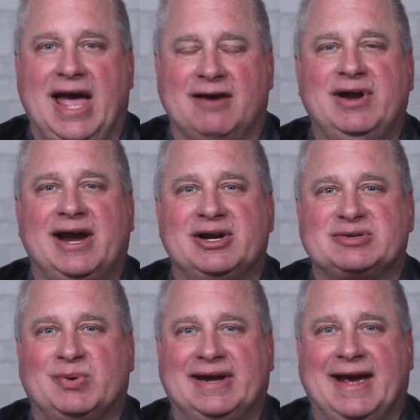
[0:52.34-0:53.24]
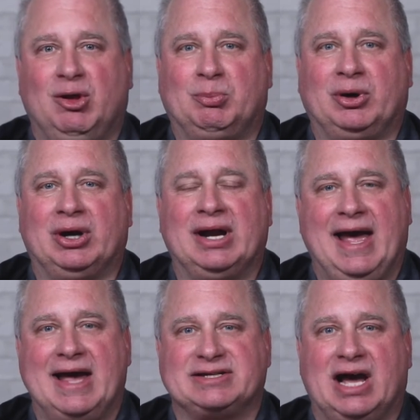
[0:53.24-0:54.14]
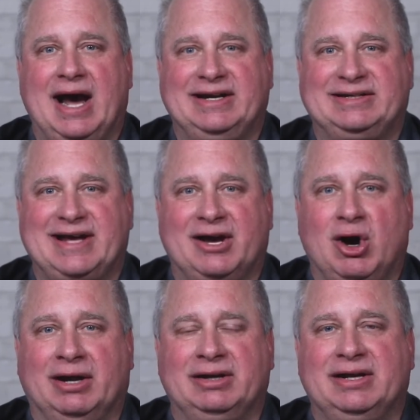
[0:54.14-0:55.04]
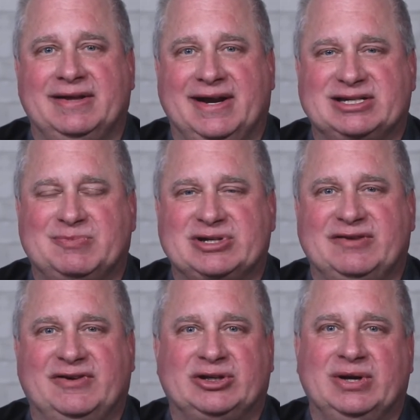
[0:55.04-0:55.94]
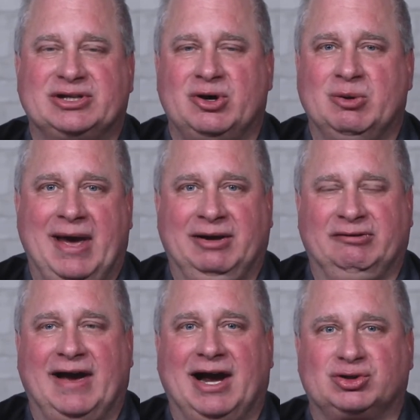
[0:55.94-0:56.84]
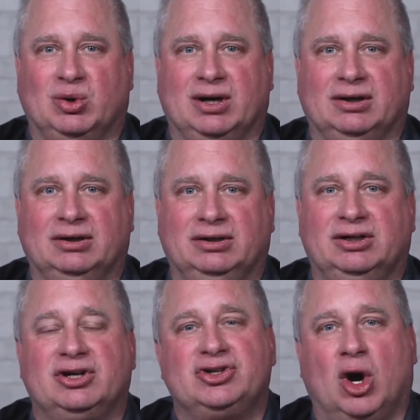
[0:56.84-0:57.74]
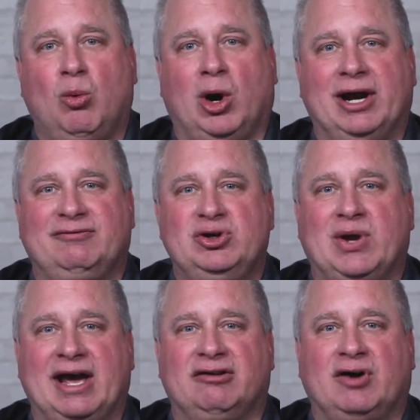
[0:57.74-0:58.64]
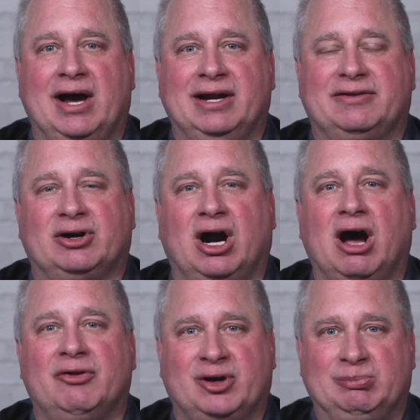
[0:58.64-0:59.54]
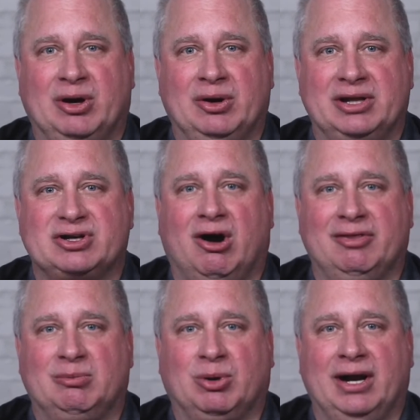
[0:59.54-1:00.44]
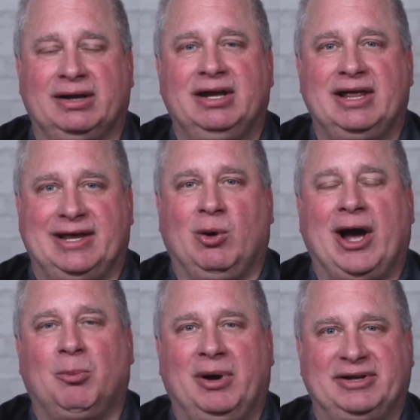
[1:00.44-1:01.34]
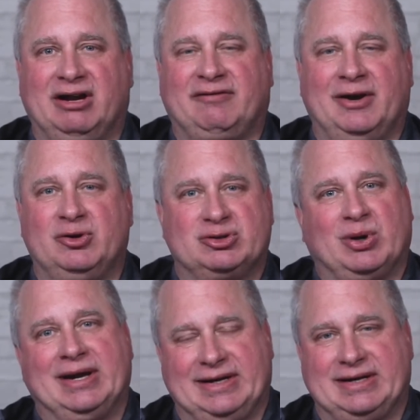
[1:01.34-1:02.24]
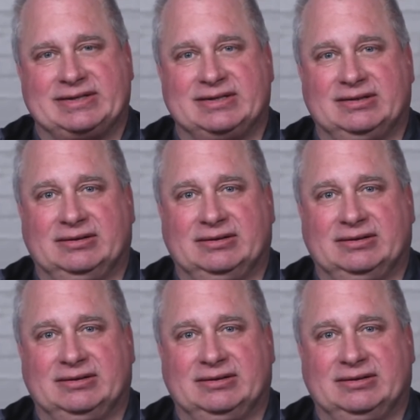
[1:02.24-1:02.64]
Every air disc brake caliper has an ID tag on it that is specific to its own manufacturer. Don't worry if you can't find it. There are other components on the brake that will help identify whose brake it is.